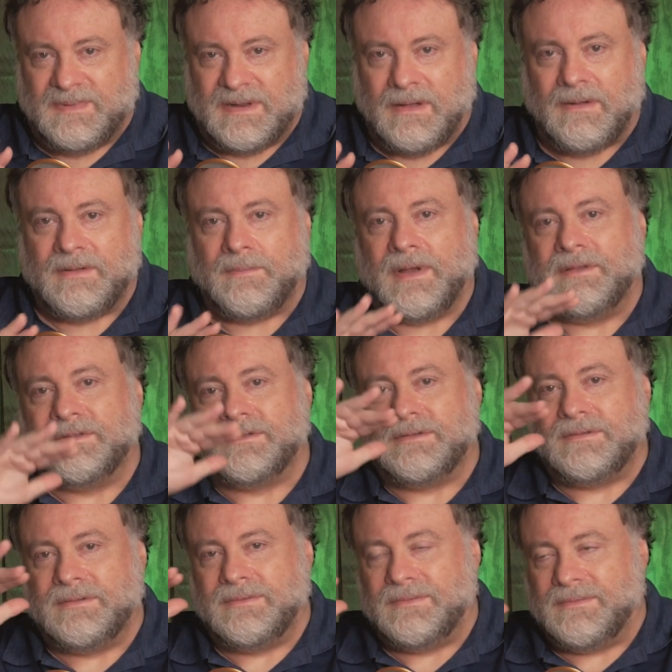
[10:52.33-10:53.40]
but oh, it won't
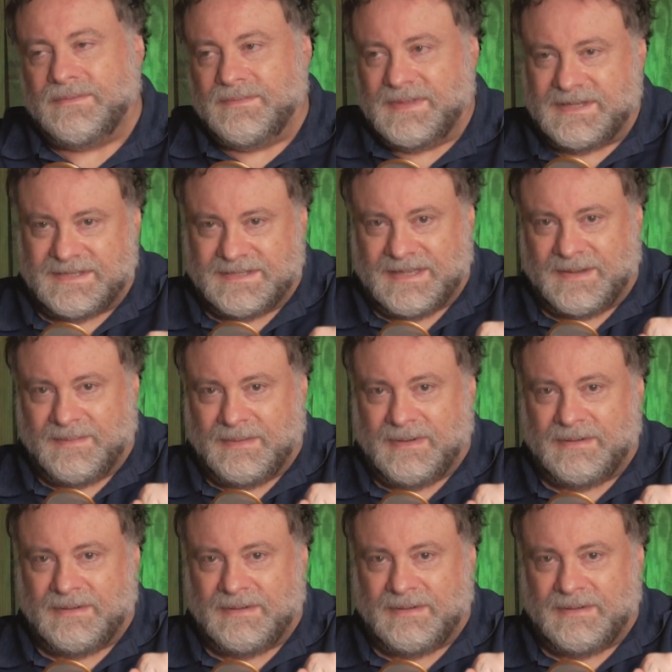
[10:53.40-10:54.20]
do this thing.